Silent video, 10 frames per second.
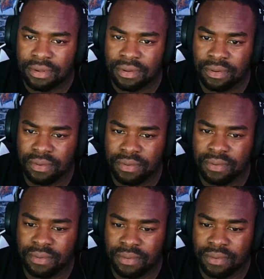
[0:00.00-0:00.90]

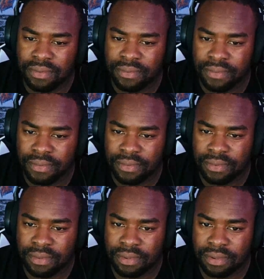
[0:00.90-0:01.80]
Ooh.
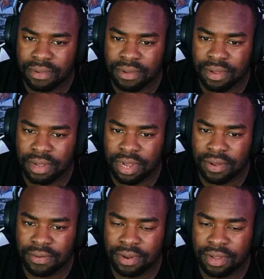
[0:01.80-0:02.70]
I
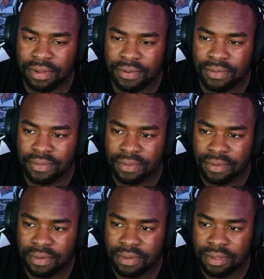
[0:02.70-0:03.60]
don't know.
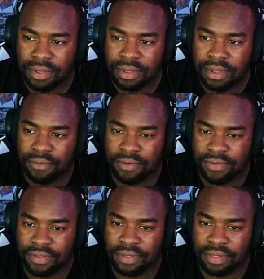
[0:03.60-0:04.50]

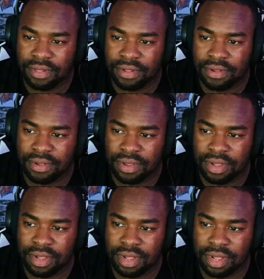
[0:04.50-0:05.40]

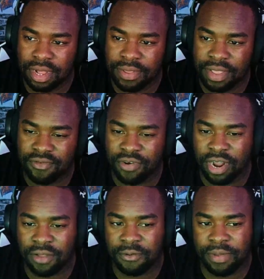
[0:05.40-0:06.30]
I think
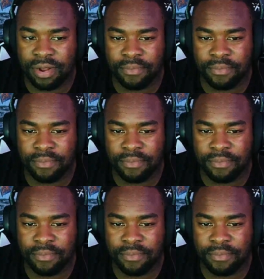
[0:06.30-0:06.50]
drowning would be better.